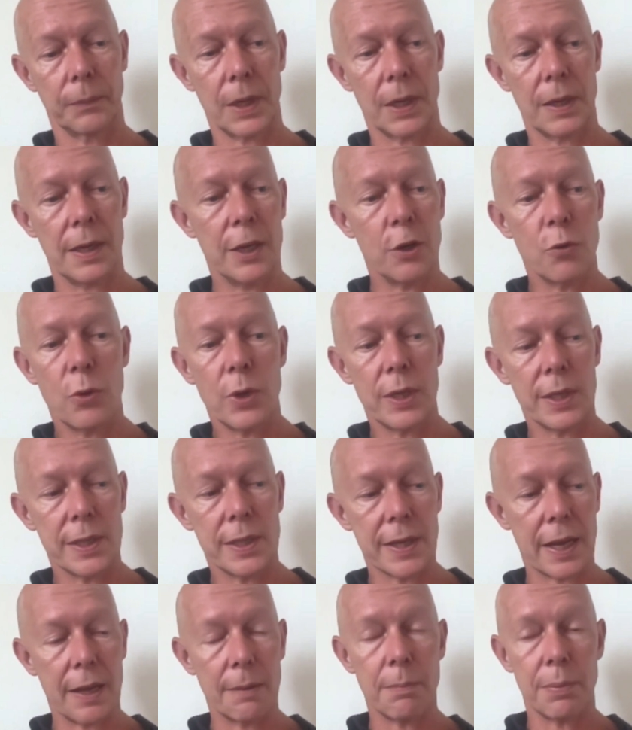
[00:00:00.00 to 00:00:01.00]
liquid
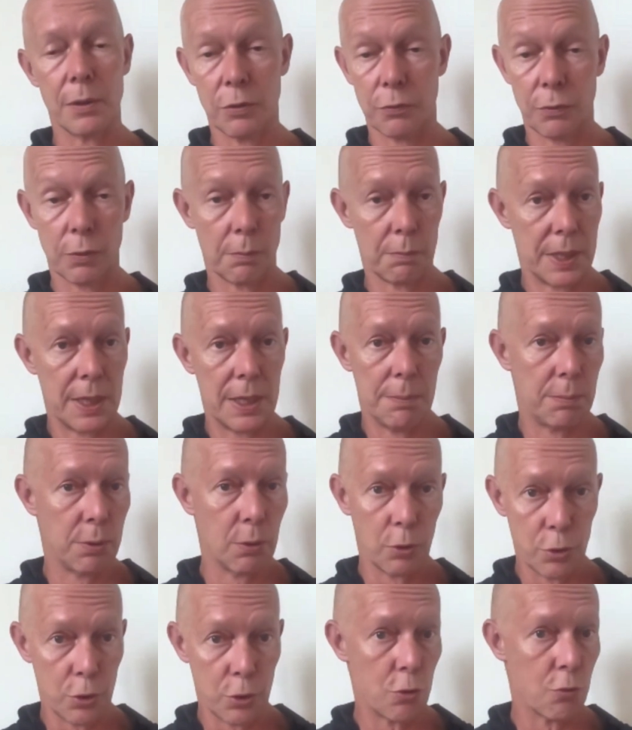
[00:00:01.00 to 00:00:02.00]
samples from
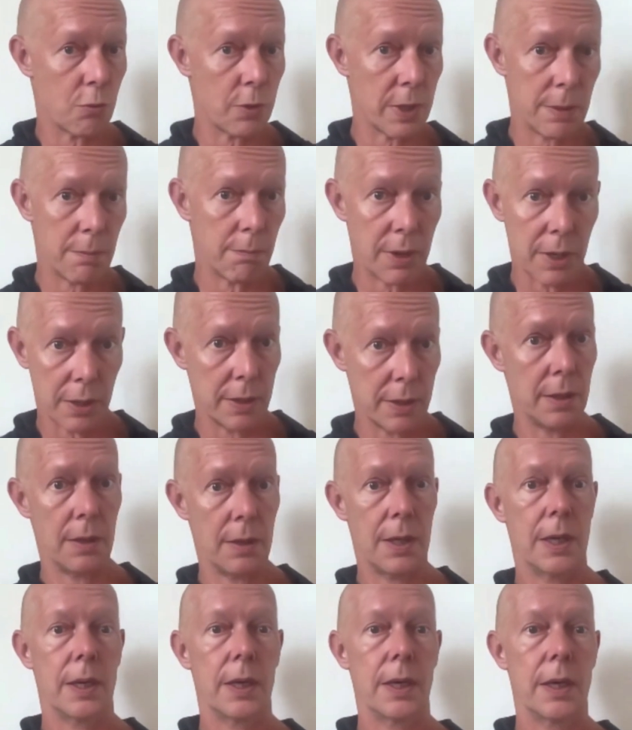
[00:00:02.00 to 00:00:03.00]
people, urine,
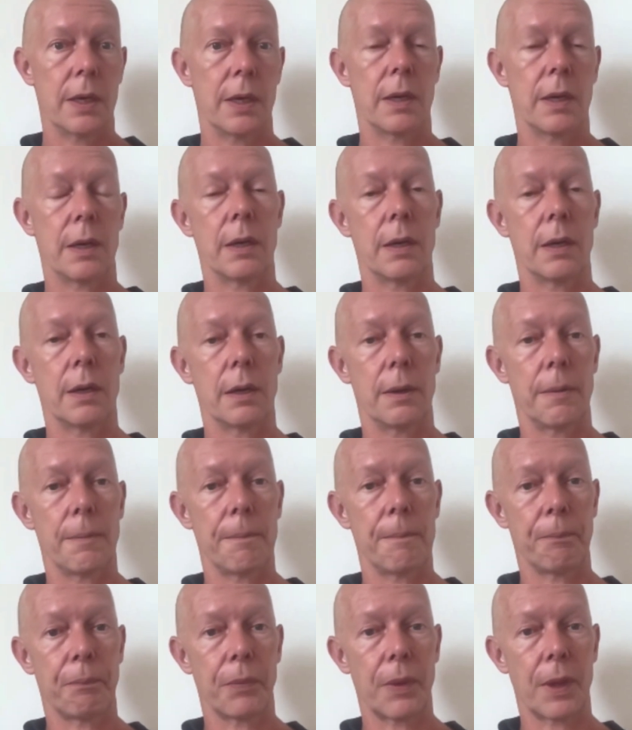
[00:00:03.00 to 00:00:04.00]
blood,
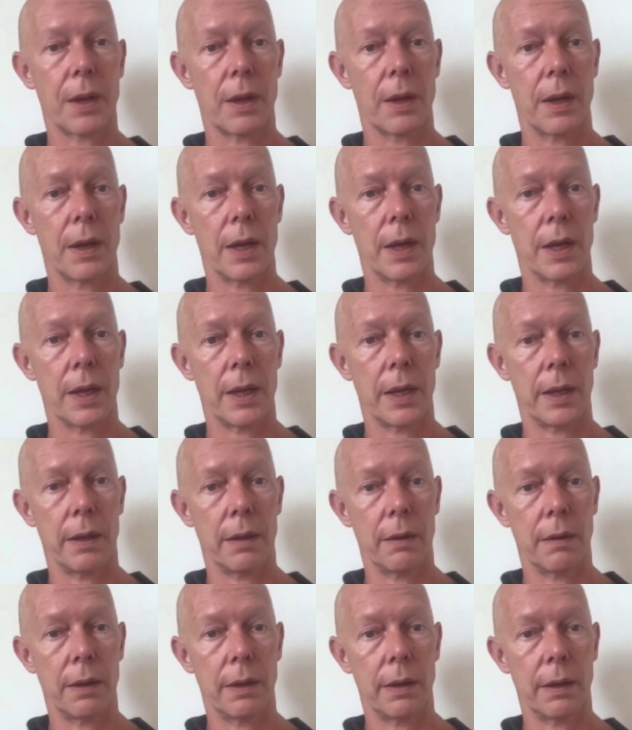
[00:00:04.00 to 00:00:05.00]
and
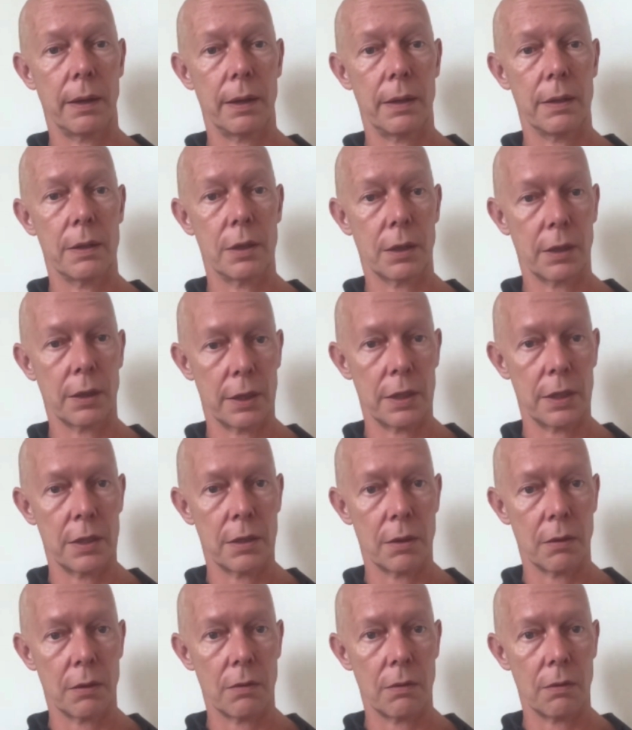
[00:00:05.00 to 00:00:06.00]
can
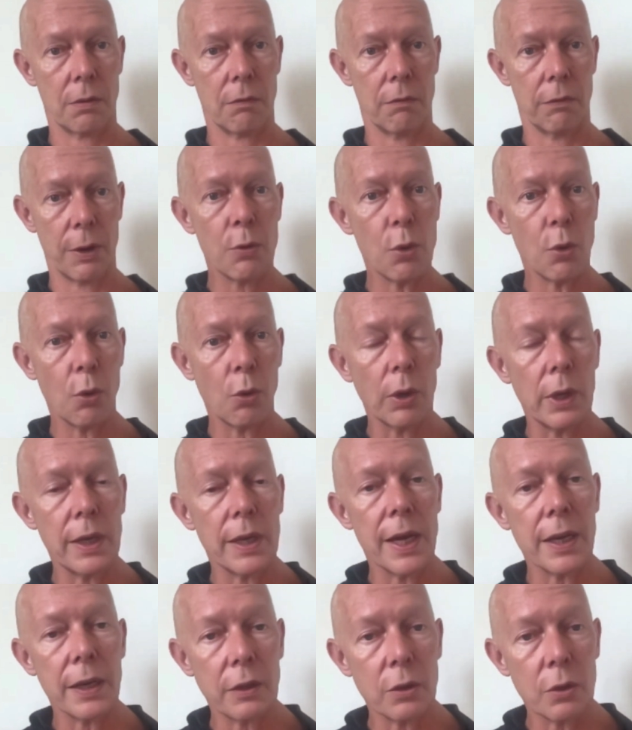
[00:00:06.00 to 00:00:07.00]
start very
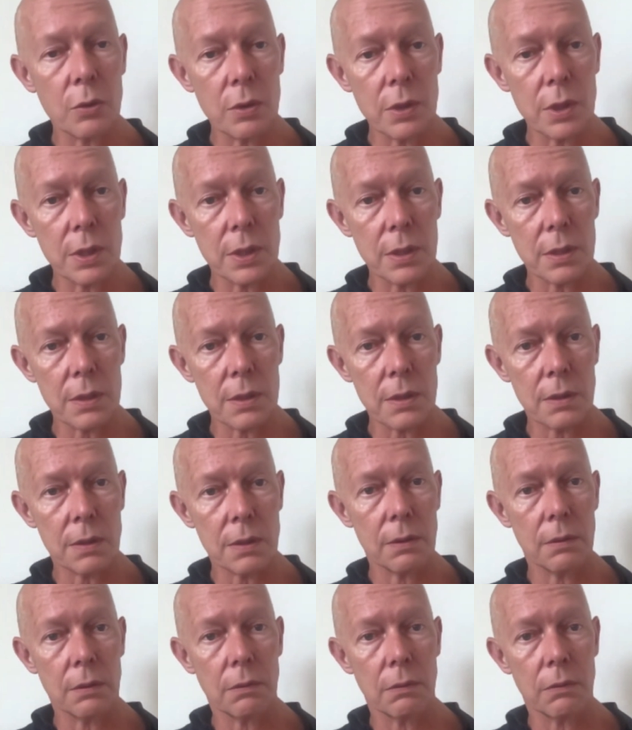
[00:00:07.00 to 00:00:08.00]
early diagnosis
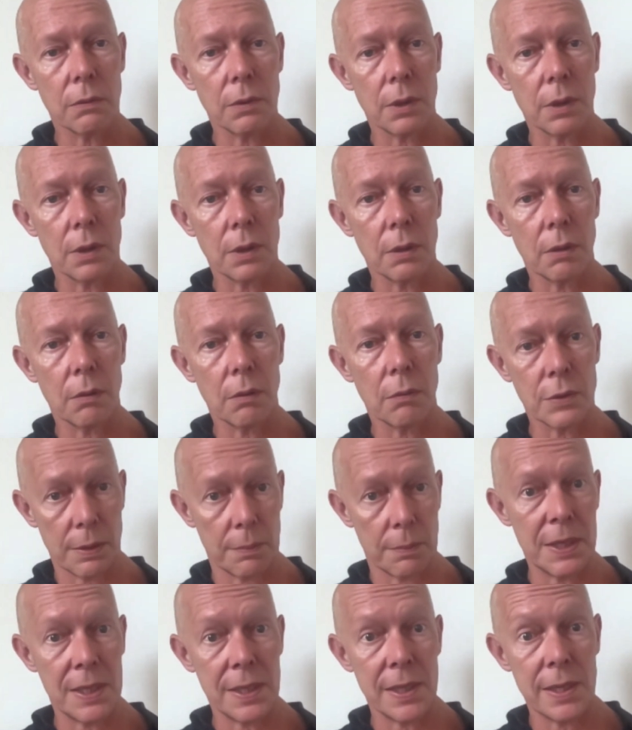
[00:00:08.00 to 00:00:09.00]
of
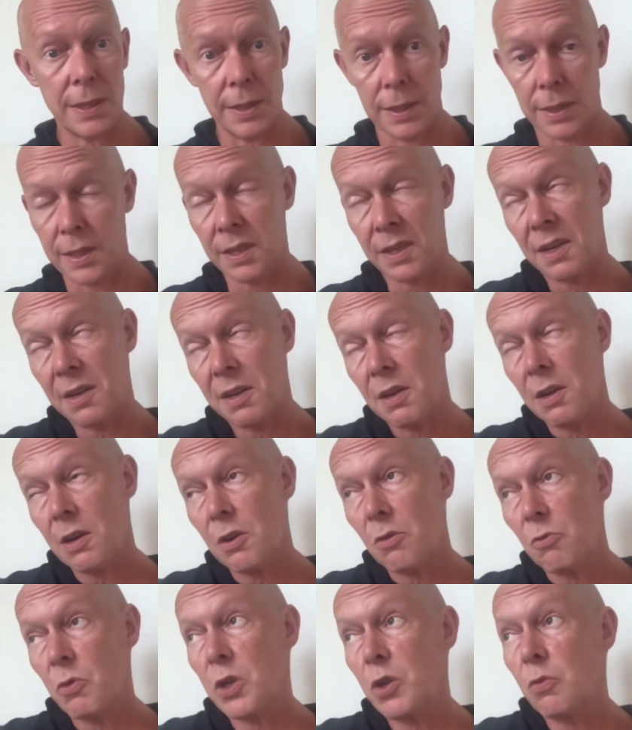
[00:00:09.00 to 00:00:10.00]
some diseases,
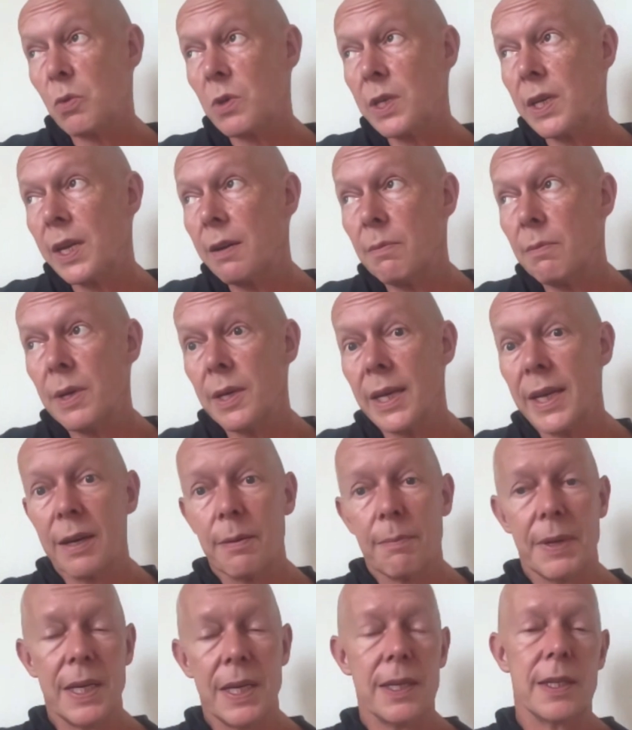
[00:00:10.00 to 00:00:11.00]
which would then be
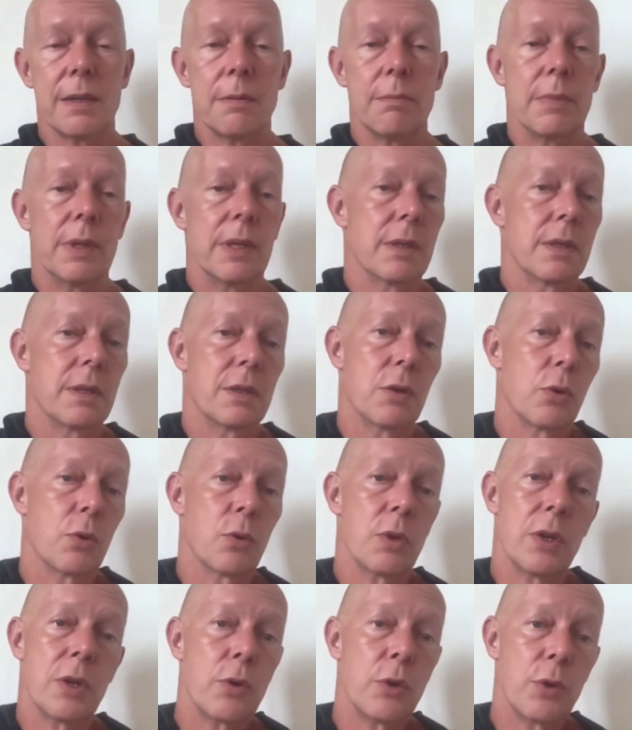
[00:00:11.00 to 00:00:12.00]
again amazing because the
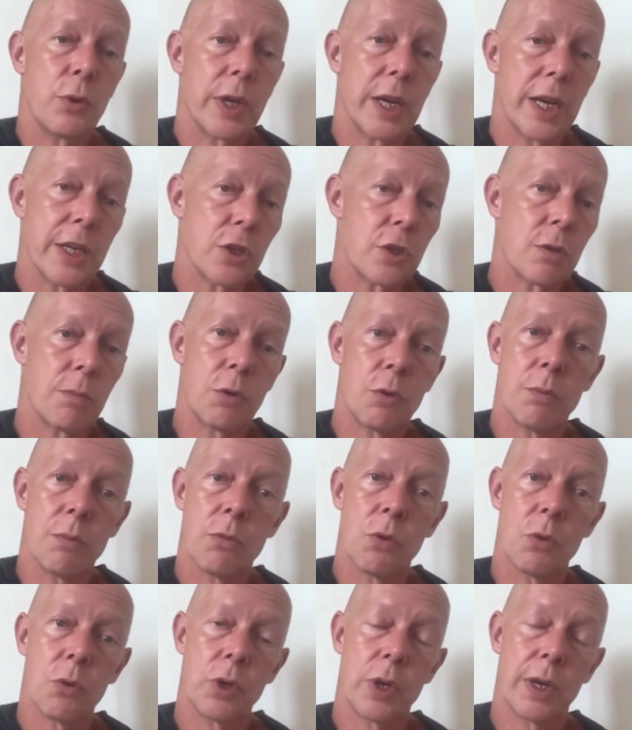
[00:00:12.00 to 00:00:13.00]
earlier you catch them, the
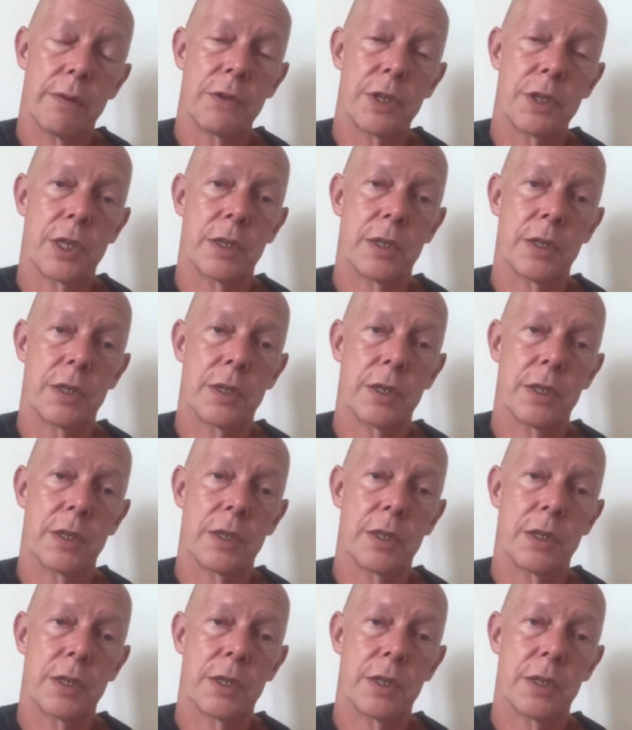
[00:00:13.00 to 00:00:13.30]
more you have